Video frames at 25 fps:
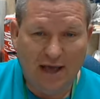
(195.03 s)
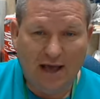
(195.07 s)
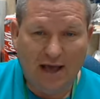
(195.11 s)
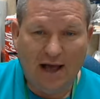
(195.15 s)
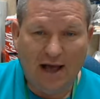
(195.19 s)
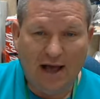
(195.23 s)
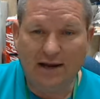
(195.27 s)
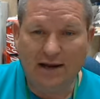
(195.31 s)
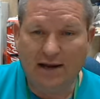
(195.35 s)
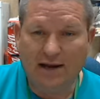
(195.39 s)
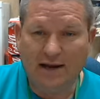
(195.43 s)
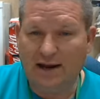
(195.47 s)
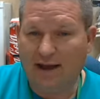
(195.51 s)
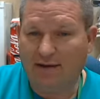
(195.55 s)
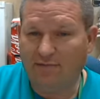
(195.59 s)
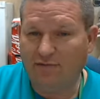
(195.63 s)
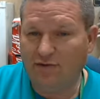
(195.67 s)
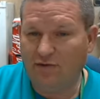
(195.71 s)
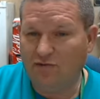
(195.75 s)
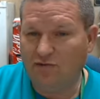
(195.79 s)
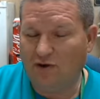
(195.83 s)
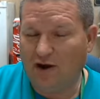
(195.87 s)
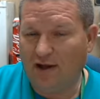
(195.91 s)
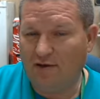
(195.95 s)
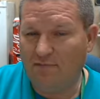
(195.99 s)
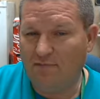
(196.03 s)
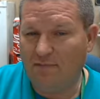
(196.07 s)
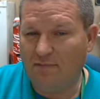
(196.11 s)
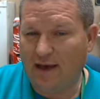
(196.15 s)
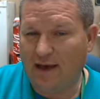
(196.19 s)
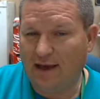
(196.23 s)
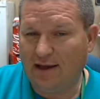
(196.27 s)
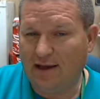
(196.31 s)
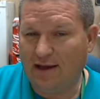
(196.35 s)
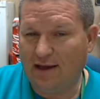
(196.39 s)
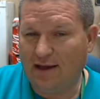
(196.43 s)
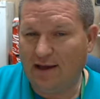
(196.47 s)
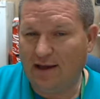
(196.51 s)
I didn't have to drive
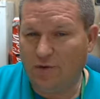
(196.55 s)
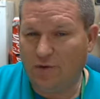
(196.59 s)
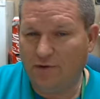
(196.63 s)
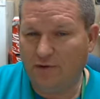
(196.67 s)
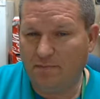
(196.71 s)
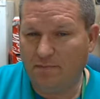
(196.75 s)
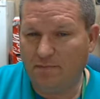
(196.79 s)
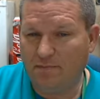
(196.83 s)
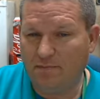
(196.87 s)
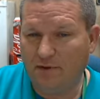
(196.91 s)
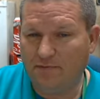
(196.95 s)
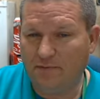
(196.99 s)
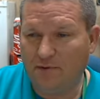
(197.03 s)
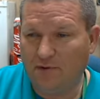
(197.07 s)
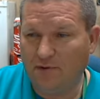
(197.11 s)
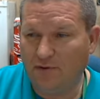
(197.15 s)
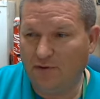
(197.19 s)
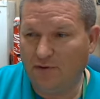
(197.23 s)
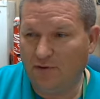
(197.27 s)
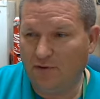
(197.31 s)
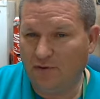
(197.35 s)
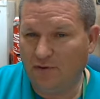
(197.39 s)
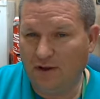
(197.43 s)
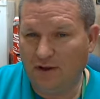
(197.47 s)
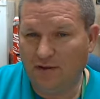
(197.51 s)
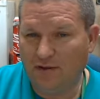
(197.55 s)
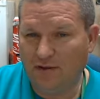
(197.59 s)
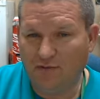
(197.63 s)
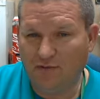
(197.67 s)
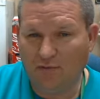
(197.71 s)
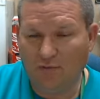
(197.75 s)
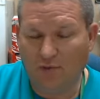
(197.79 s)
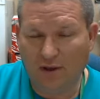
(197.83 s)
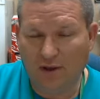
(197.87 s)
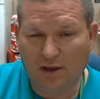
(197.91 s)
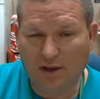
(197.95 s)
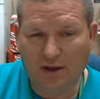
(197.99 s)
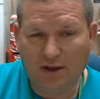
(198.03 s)
back and forth to Pittsburgh 2 nights a
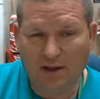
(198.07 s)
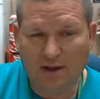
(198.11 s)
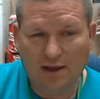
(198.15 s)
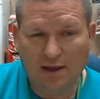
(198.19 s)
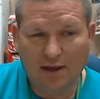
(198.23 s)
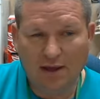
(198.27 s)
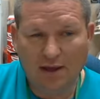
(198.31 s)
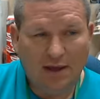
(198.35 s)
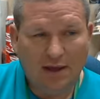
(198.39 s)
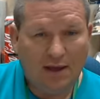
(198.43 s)
week,